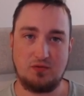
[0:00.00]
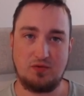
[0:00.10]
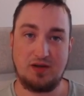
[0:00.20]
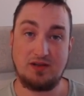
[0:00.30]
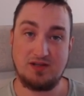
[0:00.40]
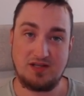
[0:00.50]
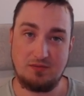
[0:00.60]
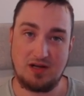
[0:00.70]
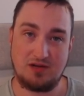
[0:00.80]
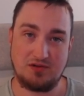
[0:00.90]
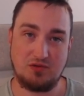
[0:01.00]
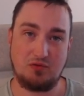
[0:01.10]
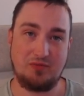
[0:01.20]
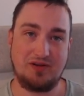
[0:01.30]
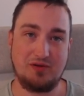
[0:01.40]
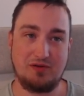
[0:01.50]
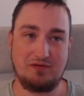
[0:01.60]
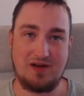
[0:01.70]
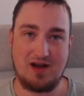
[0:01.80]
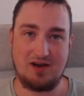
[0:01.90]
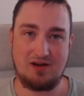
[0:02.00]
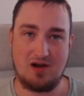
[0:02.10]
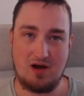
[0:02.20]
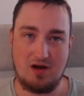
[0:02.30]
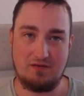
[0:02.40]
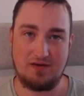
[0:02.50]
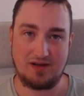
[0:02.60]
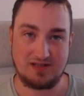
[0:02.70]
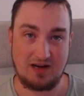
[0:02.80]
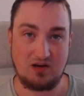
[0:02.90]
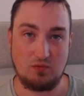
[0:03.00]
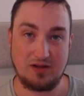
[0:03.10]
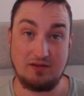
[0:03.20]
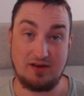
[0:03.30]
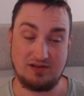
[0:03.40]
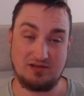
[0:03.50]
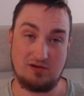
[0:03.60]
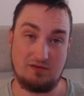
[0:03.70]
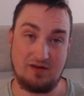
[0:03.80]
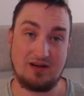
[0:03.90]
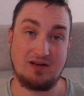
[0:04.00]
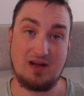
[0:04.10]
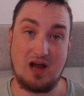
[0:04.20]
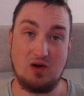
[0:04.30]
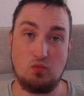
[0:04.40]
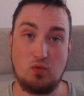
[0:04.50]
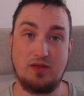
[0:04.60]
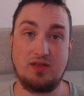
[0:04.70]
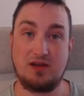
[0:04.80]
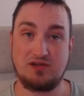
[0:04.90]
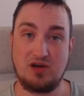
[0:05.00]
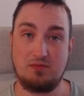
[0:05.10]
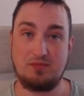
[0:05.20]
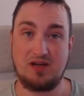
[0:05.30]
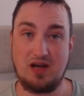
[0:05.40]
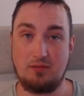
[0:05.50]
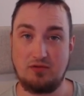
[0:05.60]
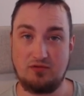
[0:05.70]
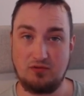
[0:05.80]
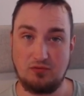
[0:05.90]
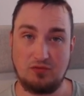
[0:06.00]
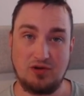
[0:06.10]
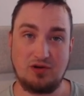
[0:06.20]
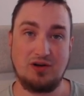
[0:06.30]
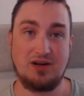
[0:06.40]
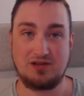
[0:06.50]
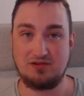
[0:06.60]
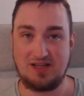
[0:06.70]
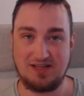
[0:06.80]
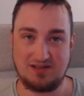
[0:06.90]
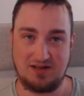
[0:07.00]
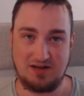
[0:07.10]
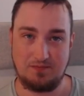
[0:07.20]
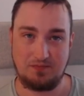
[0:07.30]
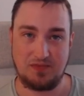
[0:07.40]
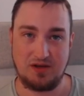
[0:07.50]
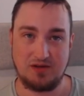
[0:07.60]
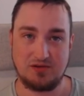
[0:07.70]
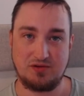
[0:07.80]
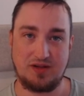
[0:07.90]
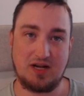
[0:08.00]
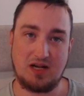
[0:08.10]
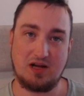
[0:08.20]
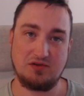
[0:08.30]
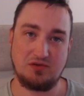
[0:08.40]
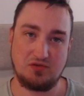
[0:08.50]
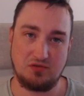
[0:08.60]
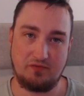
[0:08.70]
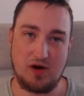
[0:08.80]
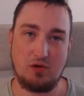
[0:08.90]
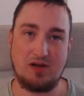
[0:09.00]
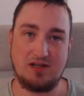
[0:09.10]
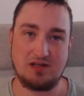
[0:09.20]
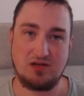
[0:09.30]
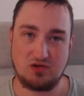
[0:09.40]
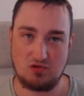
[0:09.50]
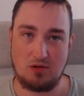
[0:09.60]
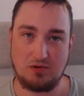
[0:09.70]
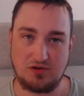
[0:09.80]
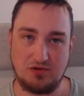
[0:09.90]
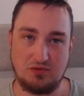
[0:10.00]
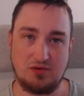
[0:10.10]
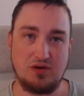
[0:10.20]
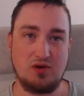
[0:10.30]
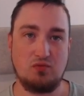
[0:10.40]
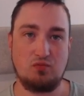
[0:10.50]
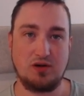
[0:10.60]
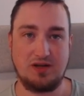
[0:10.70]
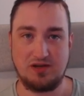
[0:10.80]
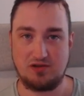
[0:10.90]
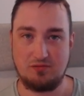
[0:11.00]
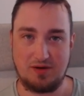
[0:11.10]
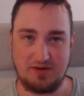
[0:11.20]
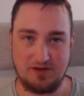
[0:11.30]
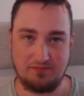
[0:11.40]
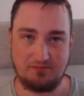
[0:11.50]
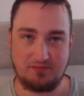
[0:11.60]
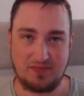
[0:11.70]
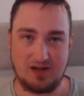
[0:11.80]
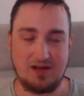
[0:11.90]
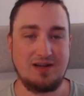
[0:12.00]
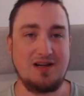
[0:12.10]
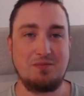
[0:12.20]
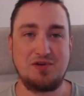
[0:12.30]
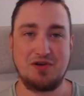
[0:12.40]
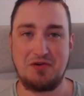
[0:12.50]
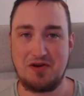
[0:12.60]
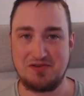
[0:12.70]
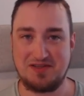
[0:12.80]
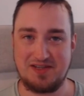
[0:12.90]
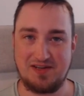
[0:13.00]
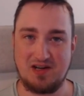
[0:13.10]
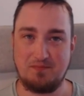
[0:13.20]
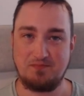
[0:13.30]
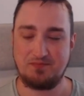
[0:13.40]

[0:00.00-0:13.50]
In these emails, you will be notified of exactly what devices are affected and when they stop being able to connect to the internet. So that allows you to very easily troubleshoot what the issue might be. Let me show you how to set it up.